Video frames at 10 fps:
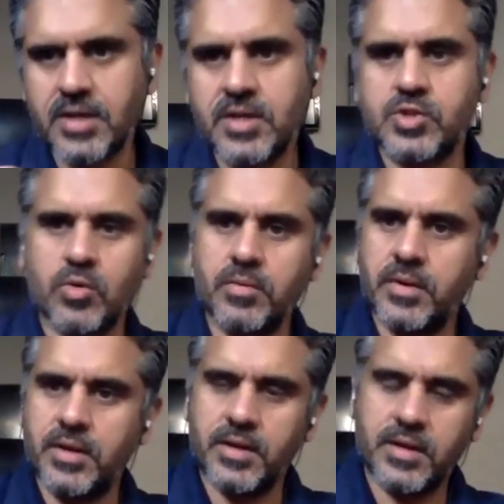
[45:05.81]

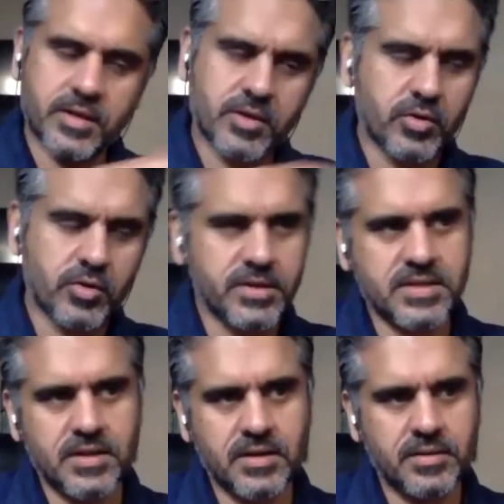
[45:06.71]
So, it's
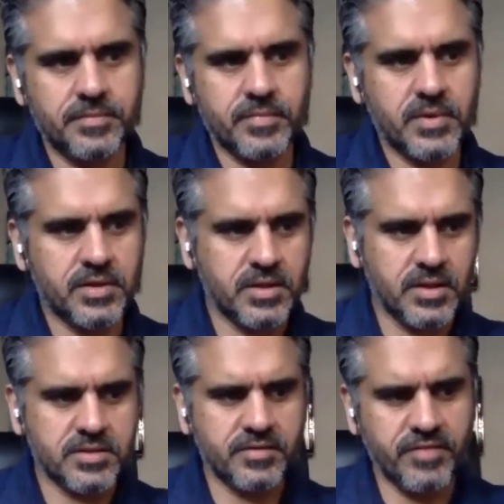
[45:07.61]

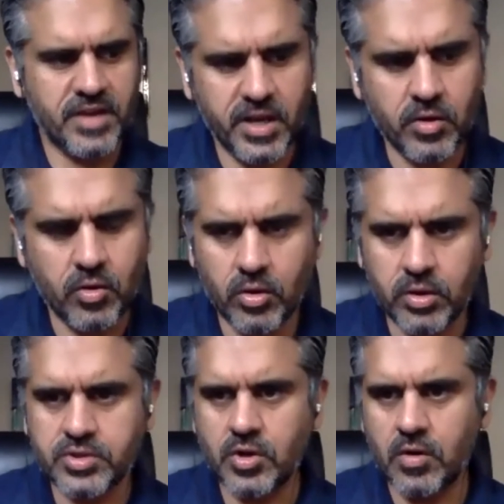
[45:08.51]
a very
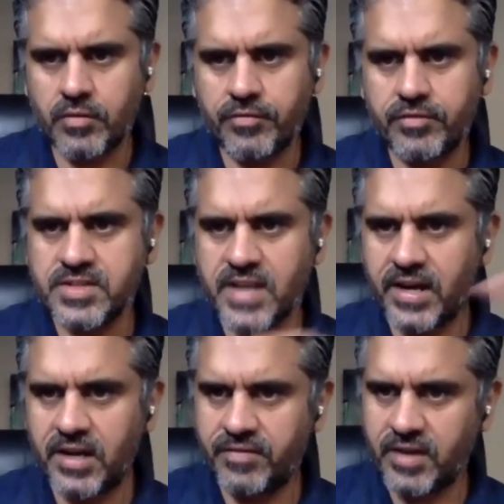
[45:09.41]
good sort of
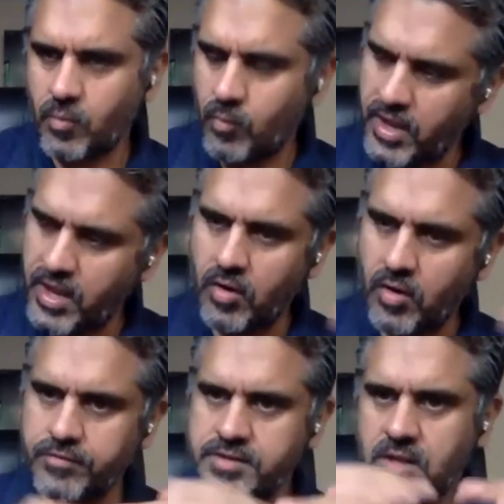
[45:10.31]
scientific way
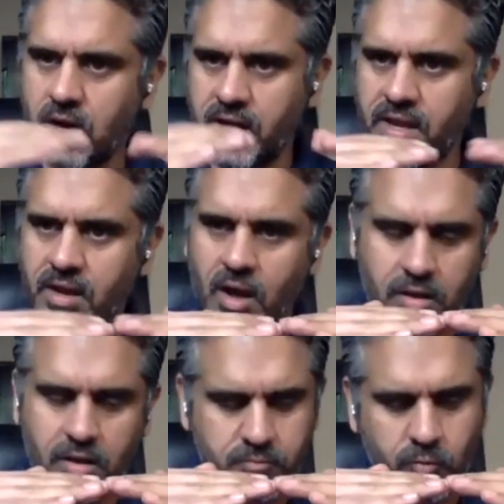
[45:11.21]
of starting
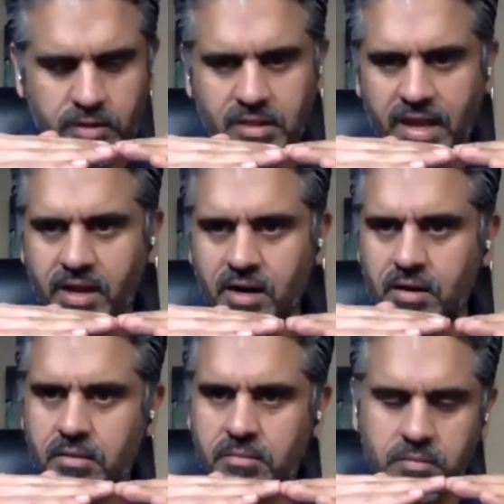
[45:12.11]
with like
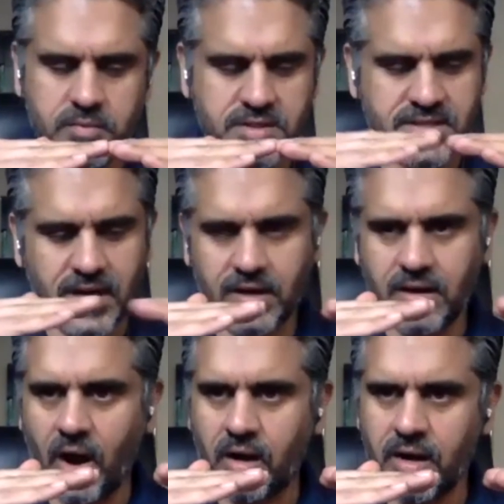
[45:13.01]
a set
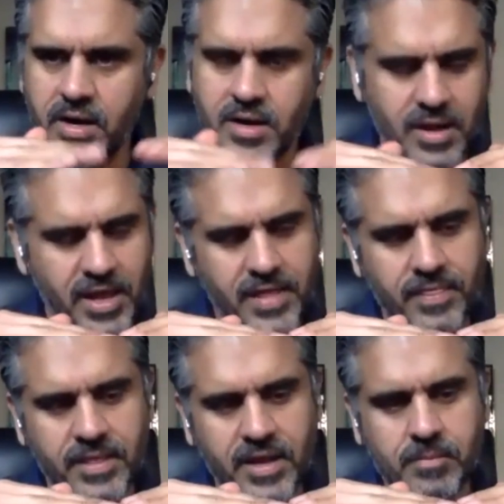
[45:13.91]
target
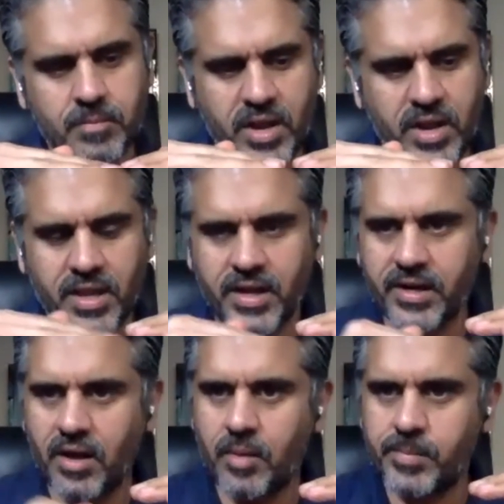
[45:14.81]
and then breaking
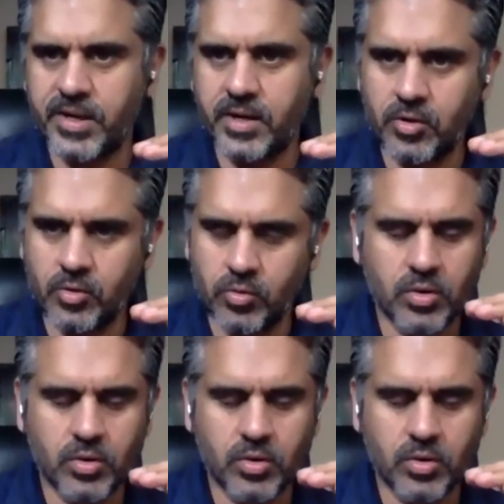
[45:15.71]
it up into,